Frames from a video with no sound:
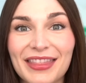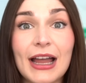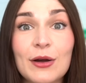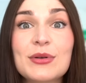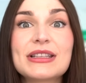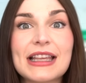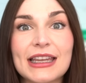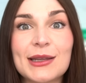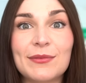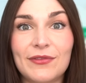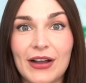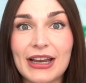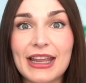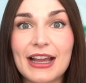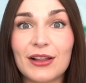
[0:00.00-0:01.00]
I always end up
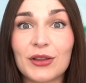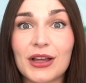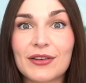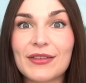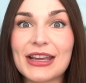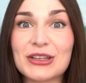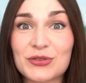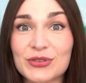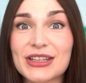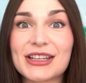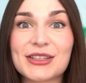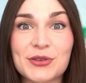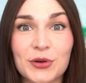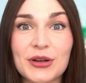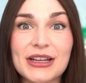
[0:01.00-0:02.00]
finding a lot of interesting
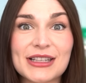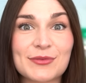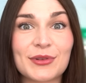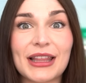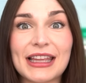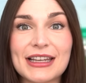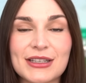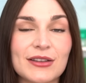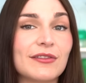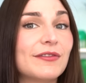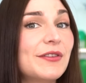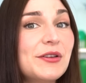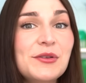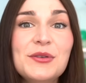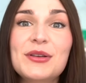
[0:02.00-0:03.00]
stories related to
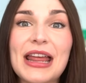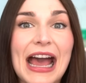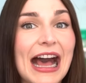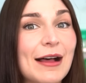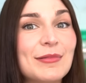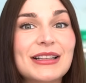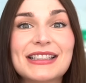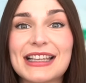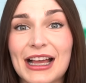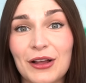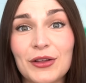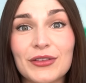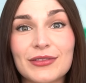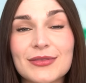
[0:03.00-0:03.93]
food, habits, health,